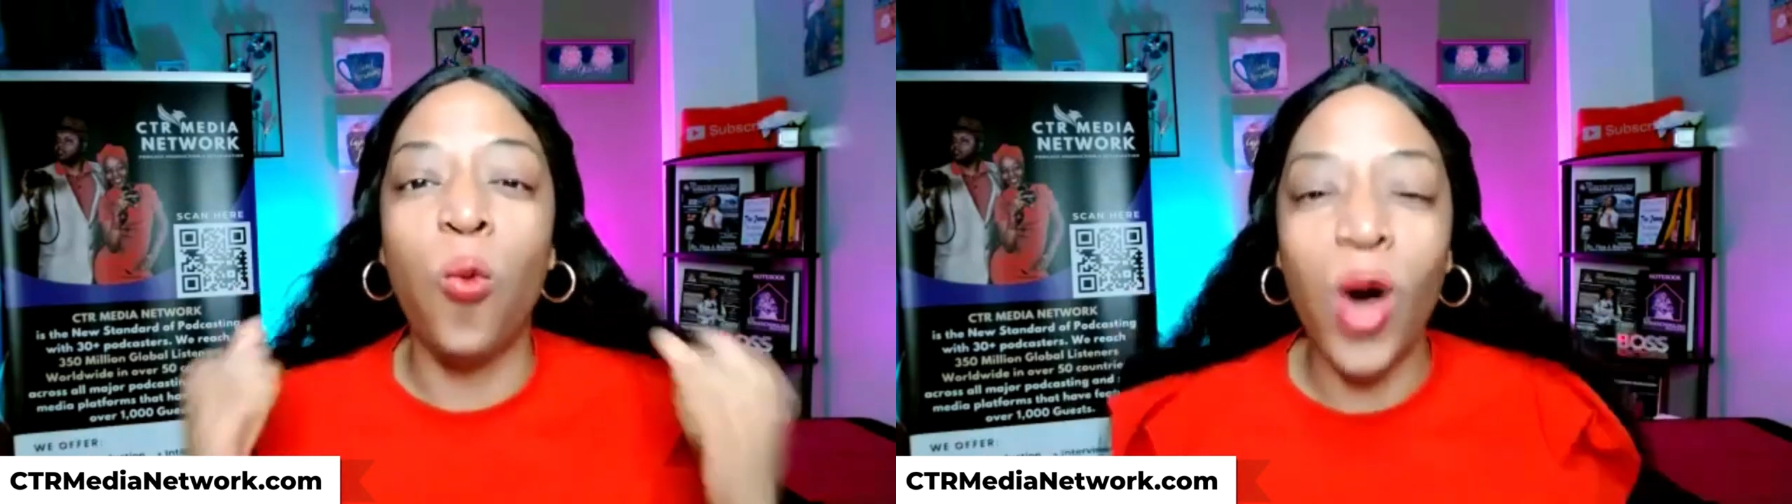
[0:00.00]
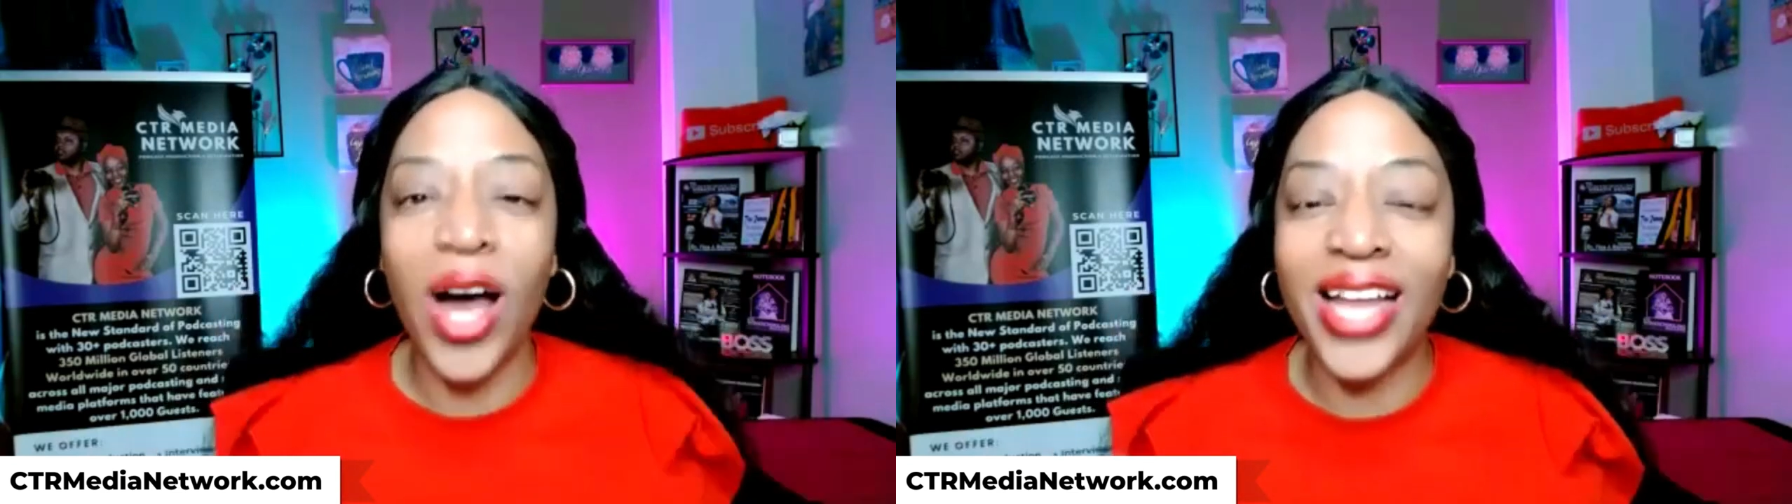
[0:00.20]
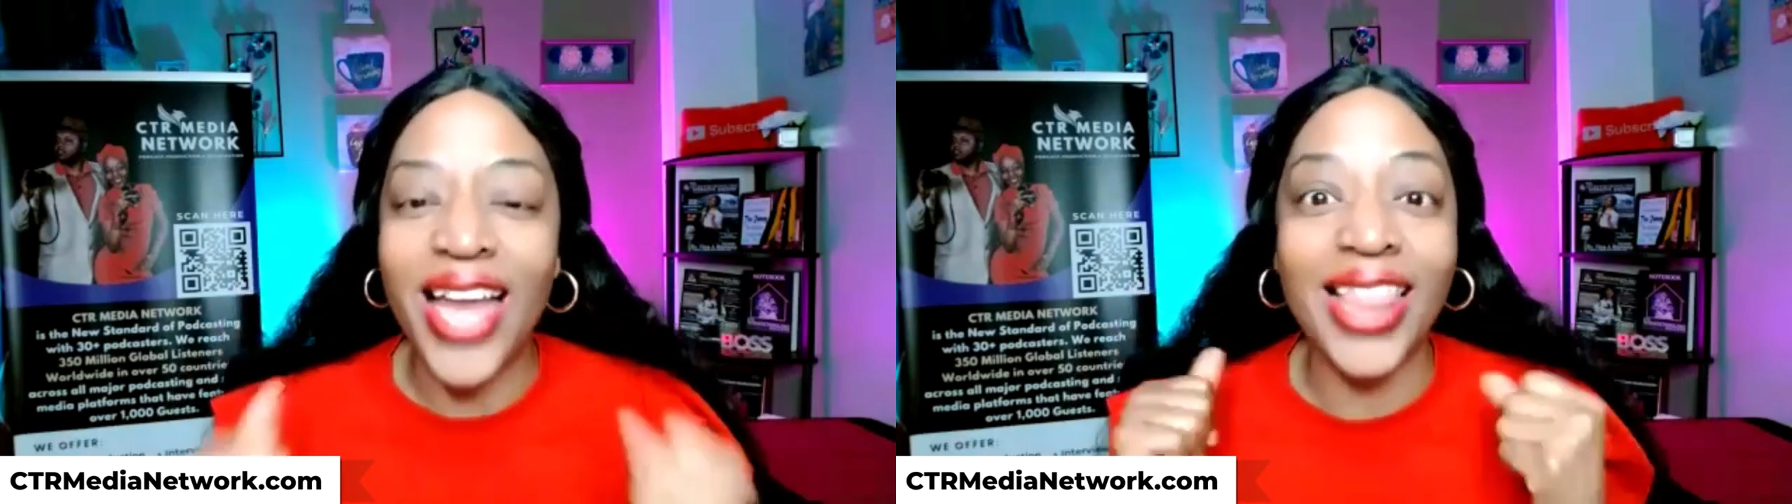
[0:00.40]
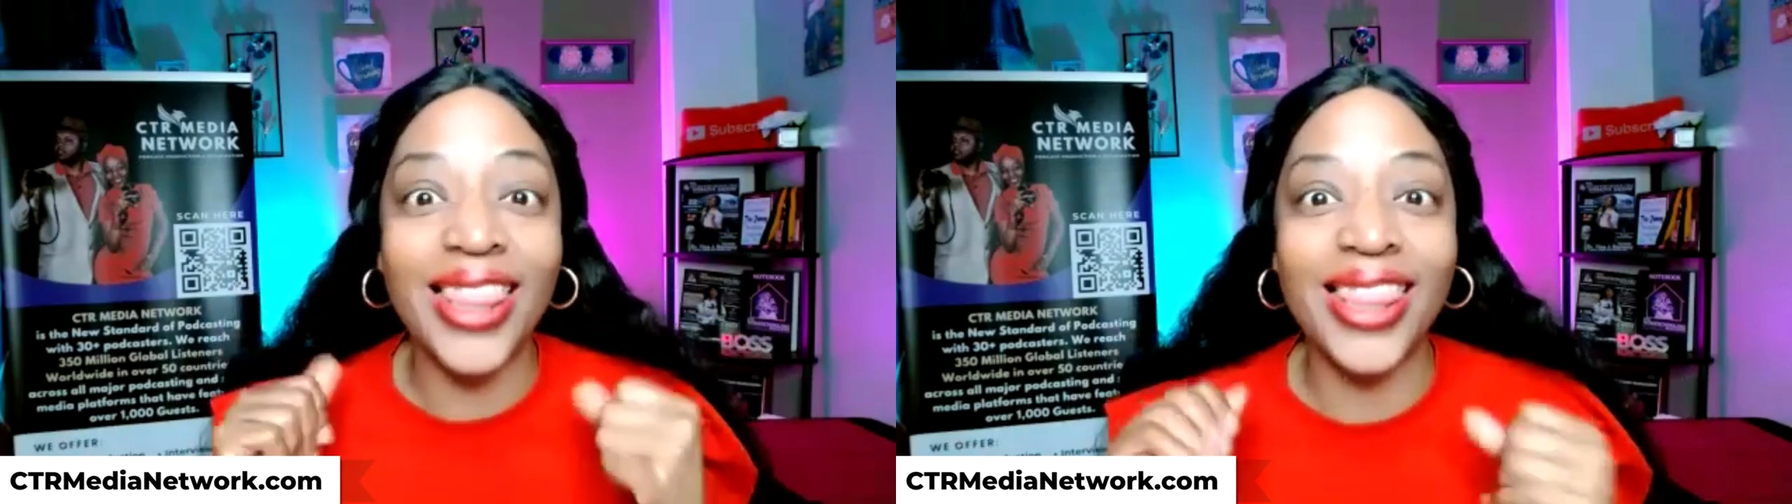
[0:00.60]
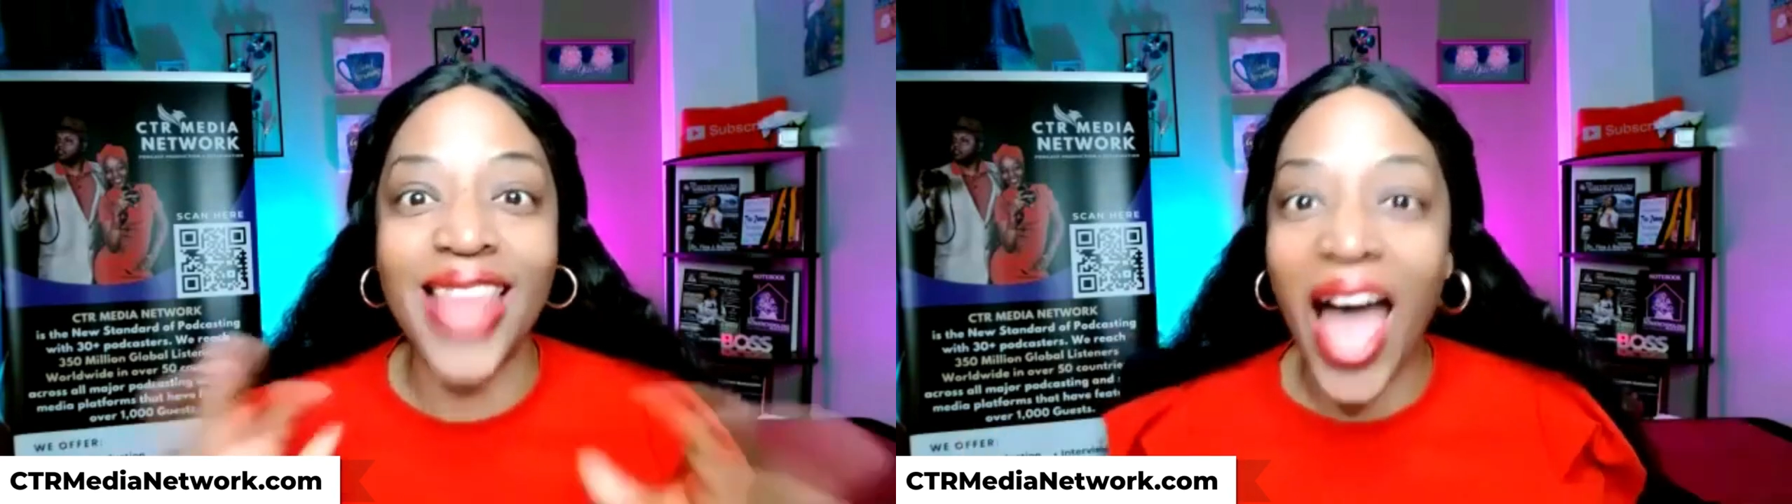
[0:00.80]

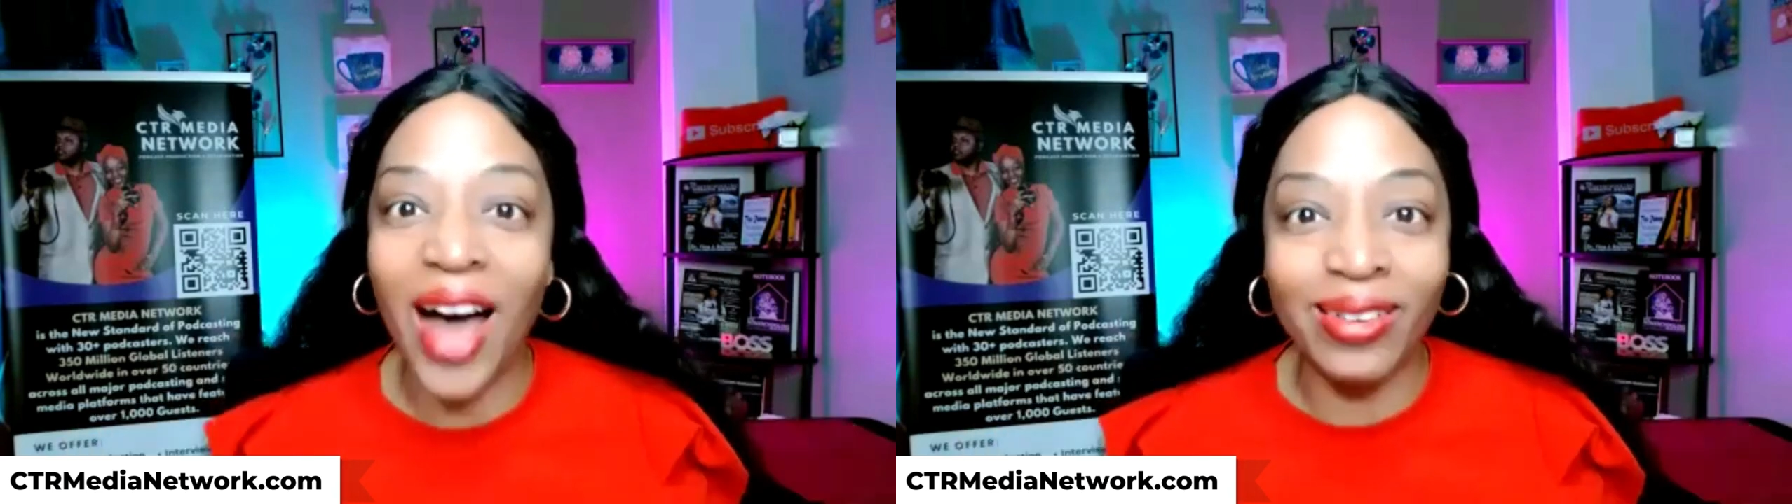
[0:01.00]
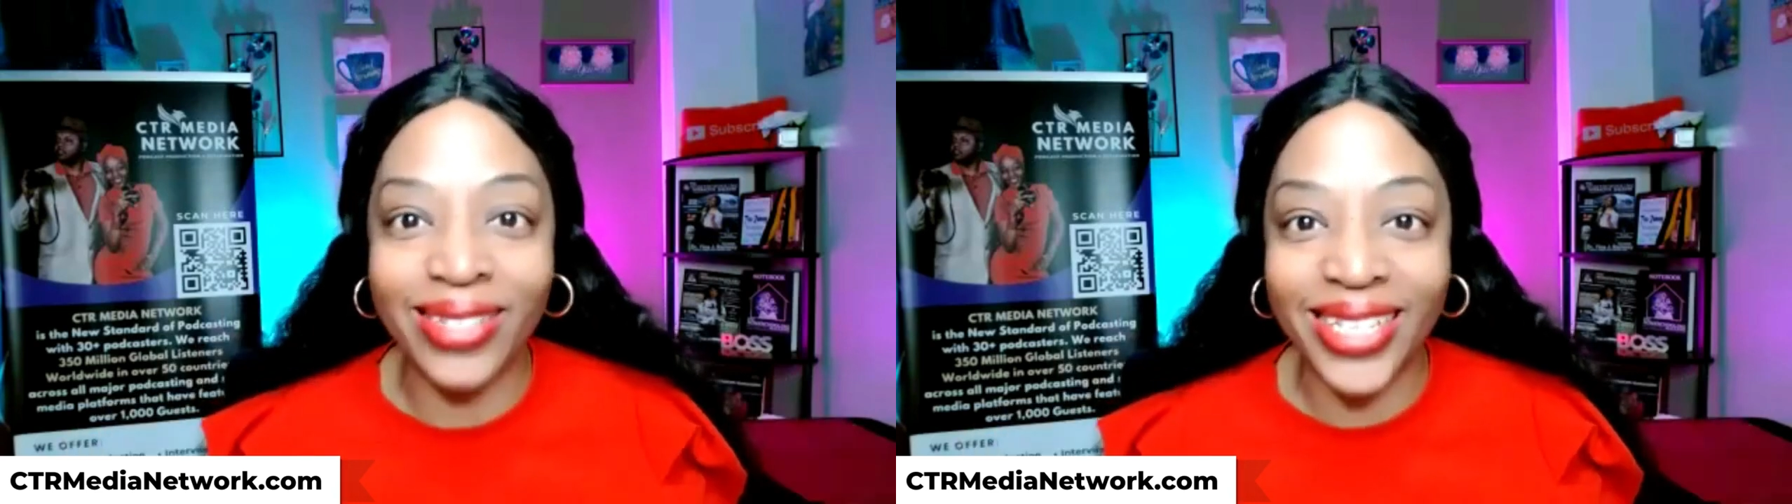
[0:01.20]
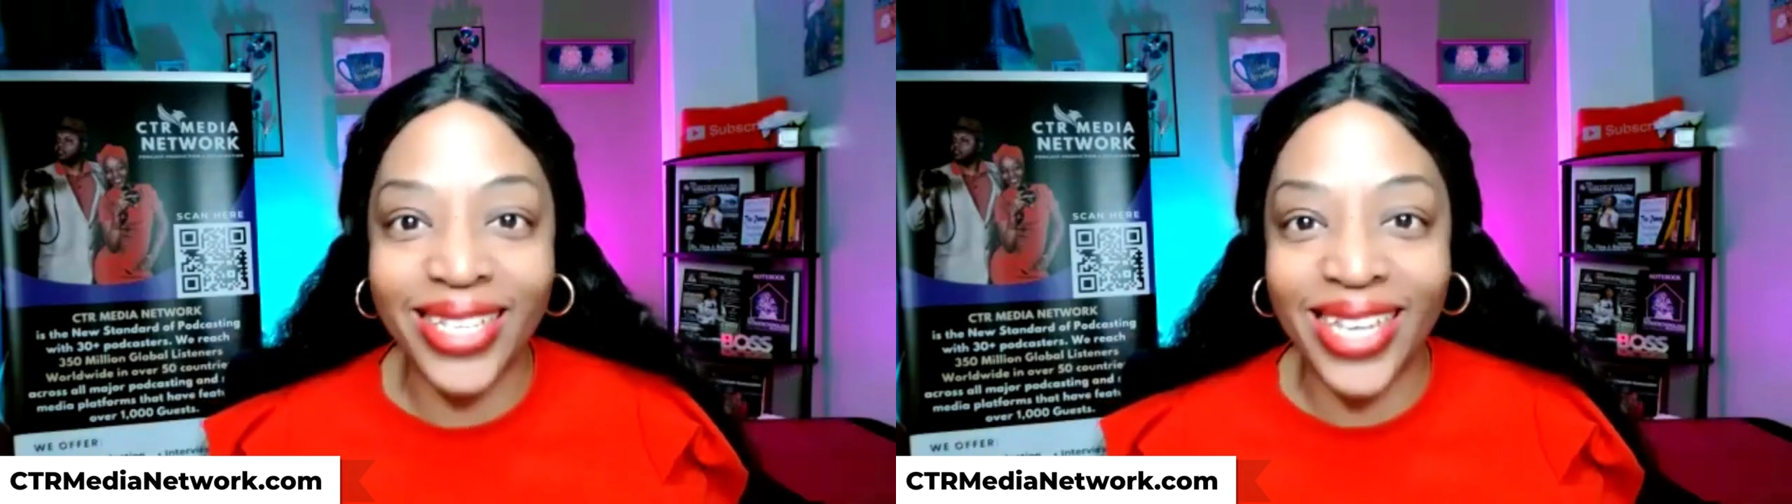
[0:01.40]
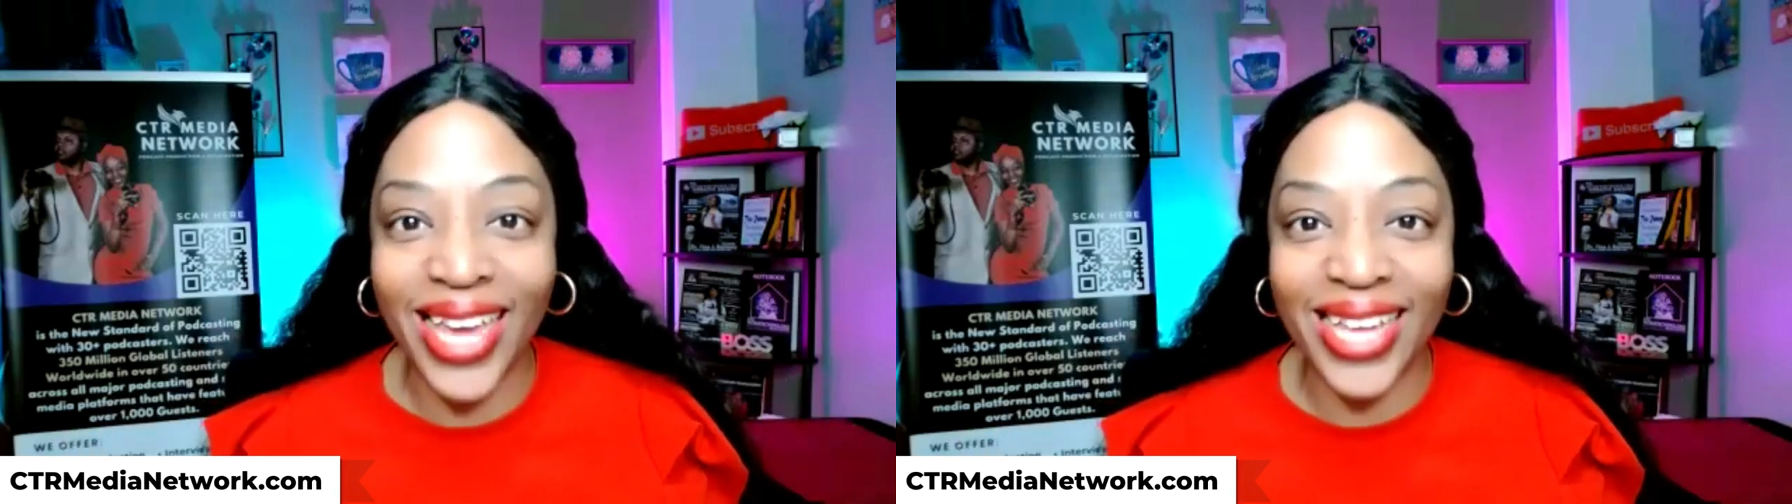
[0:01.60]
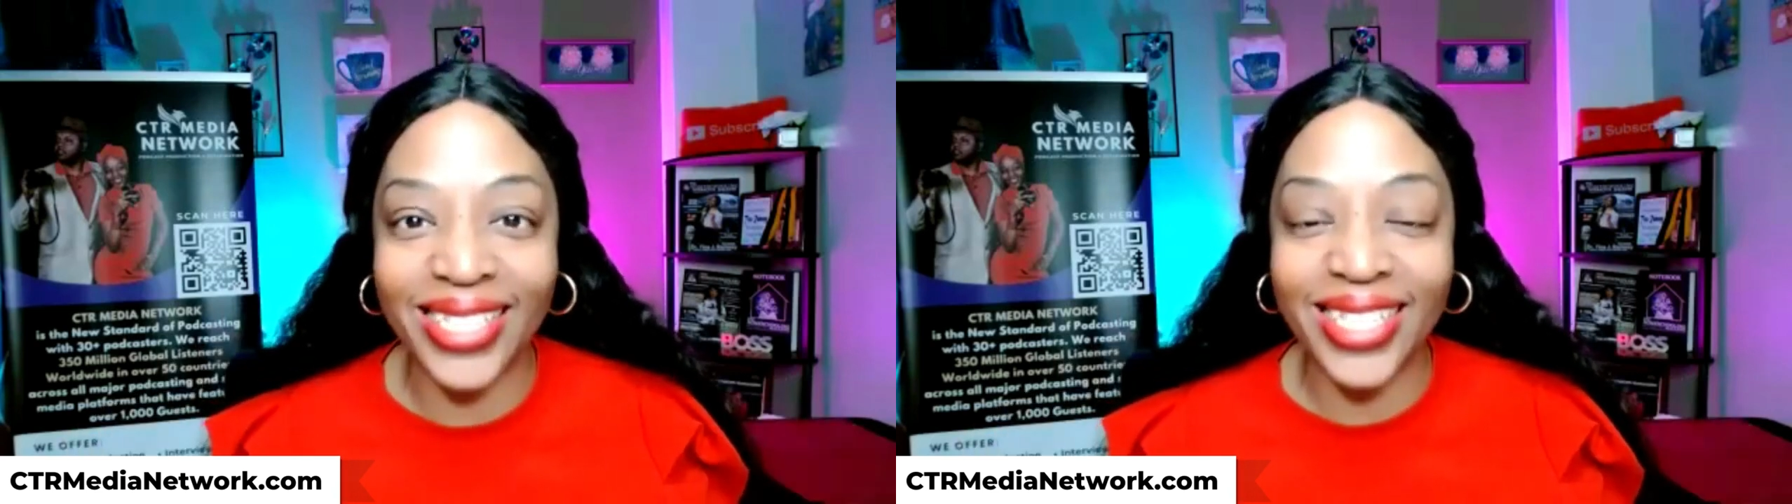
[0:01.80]
1,000
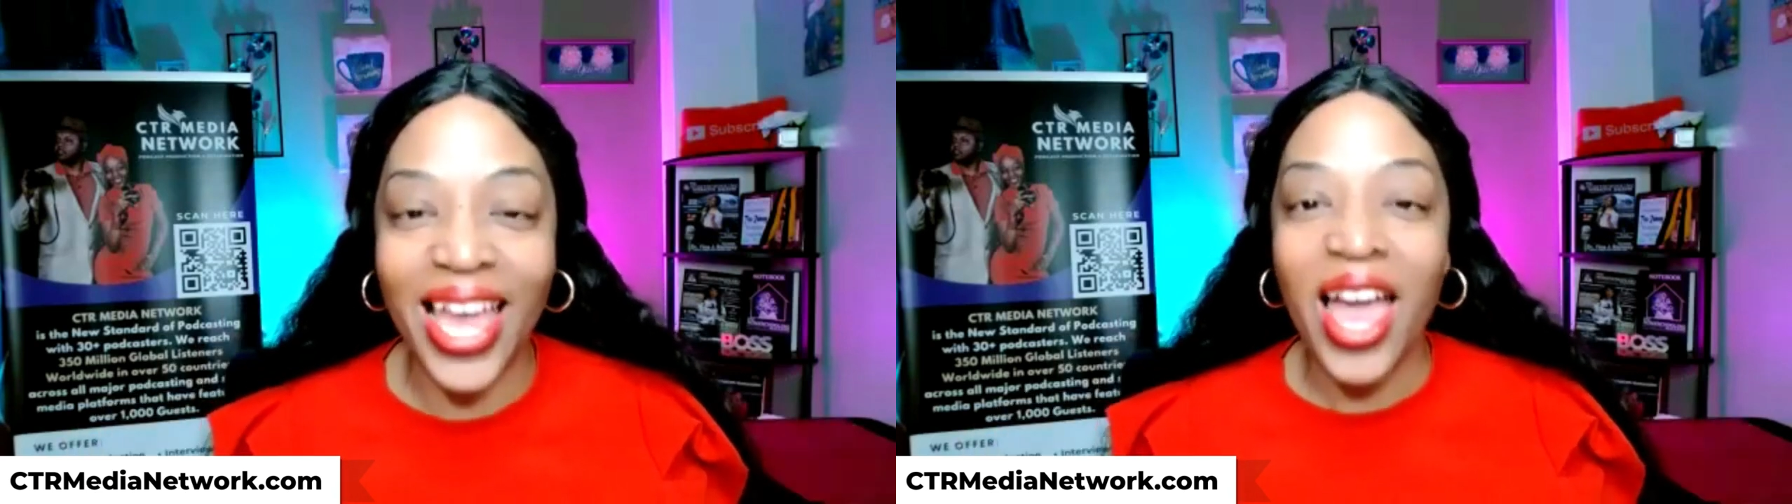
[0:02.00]
guests